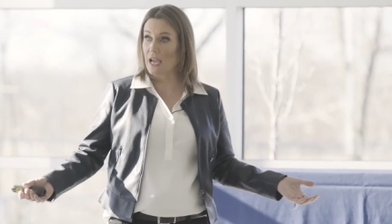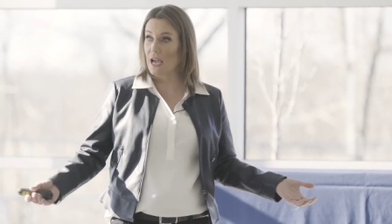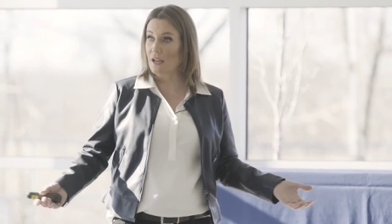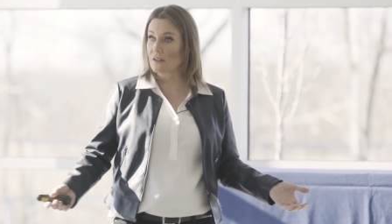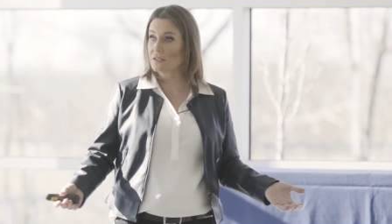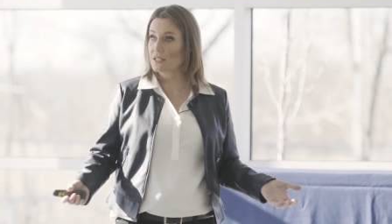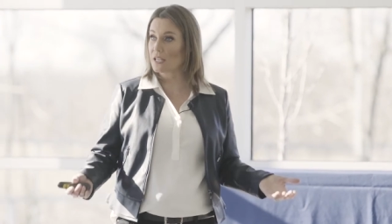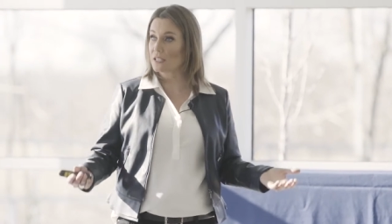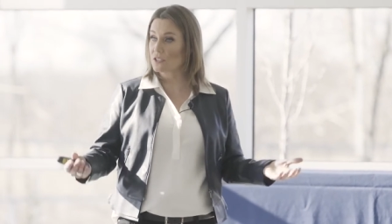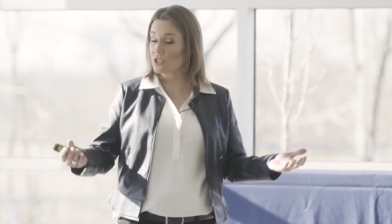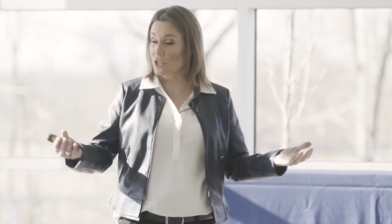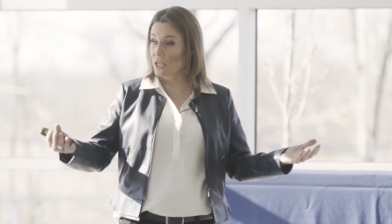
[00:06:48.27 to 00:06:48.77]
How
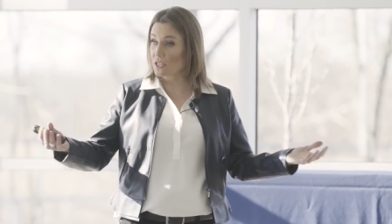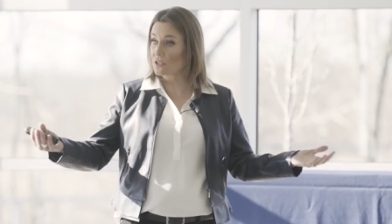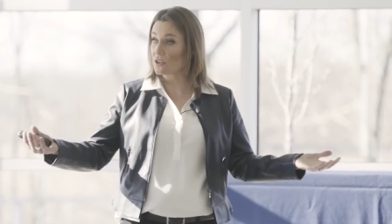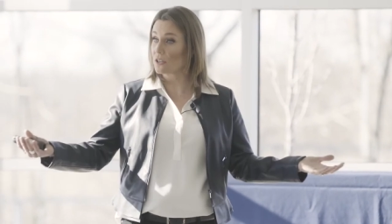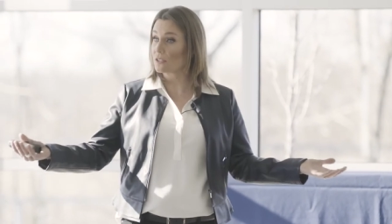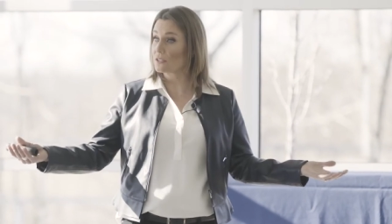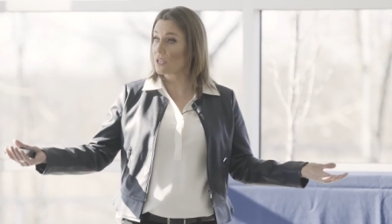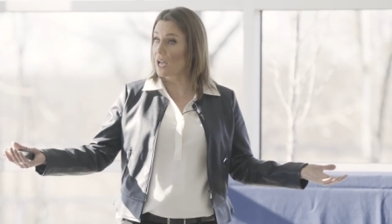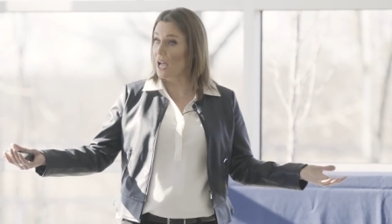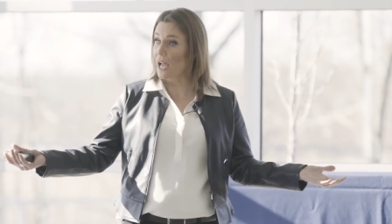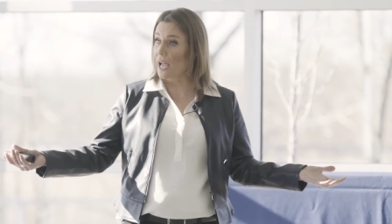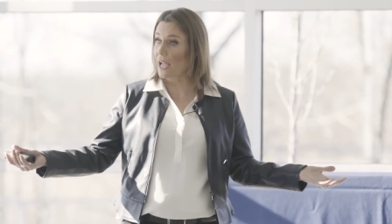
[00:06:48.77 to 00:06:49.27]
does that change
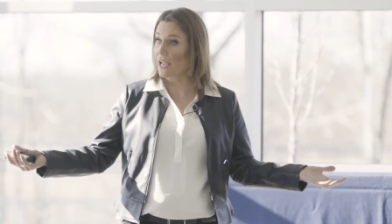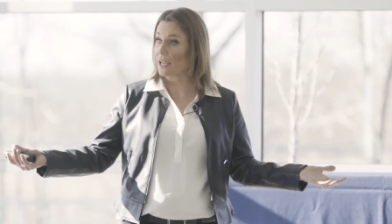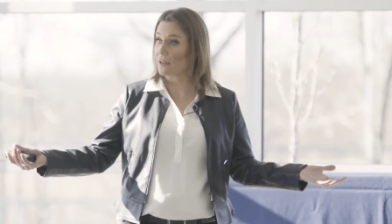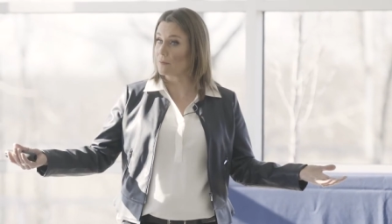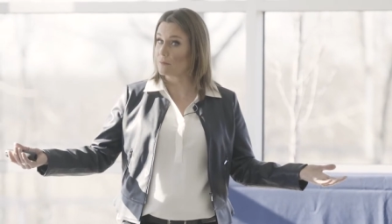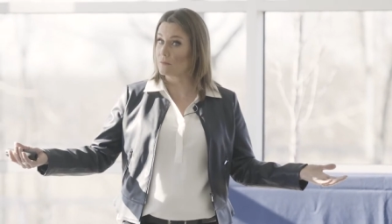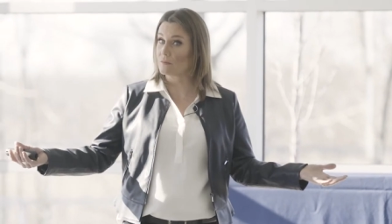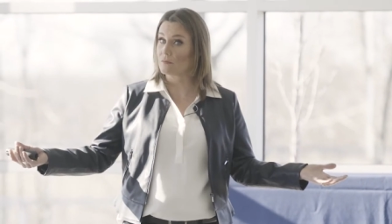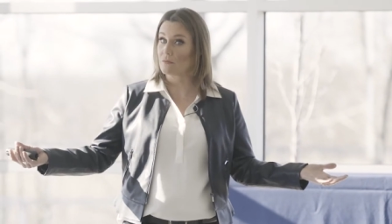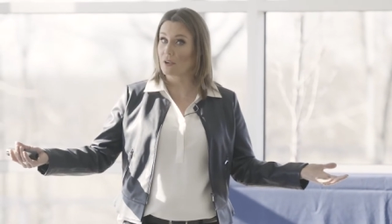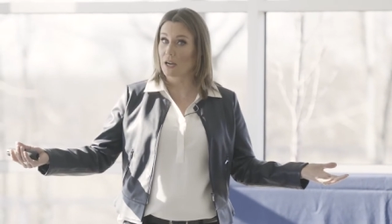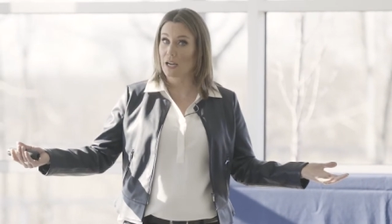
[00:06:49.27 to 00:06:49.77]
our
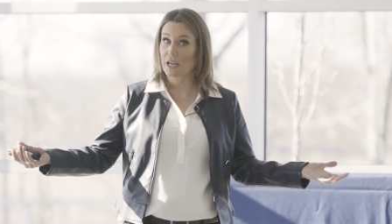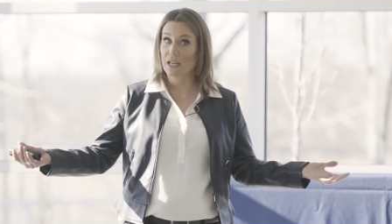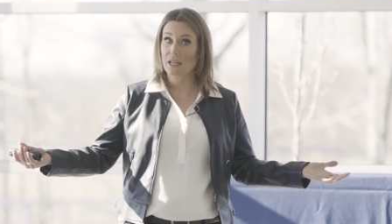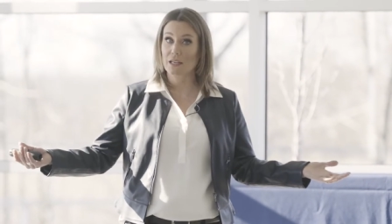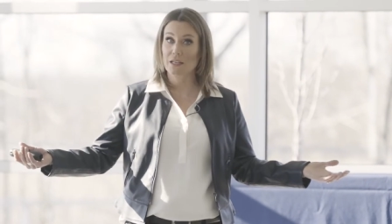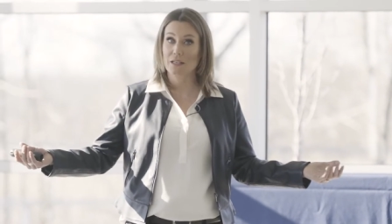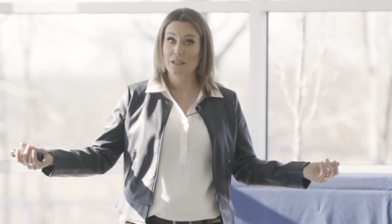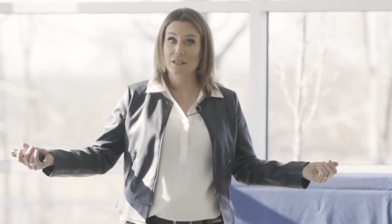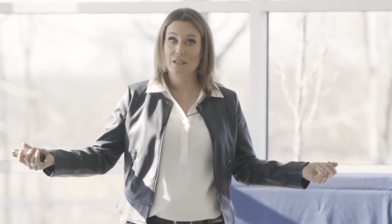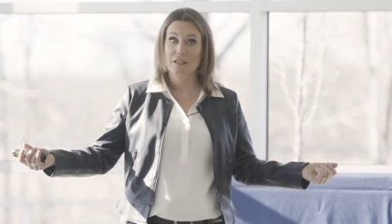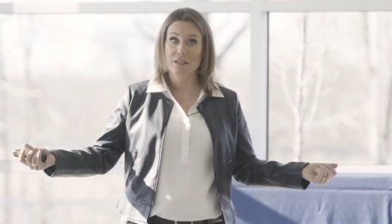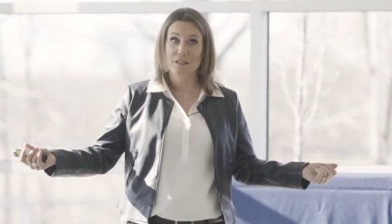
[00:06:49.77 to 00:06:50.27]
time,
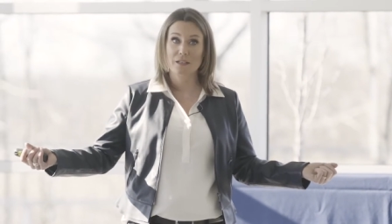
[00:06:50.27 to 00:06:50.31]
right?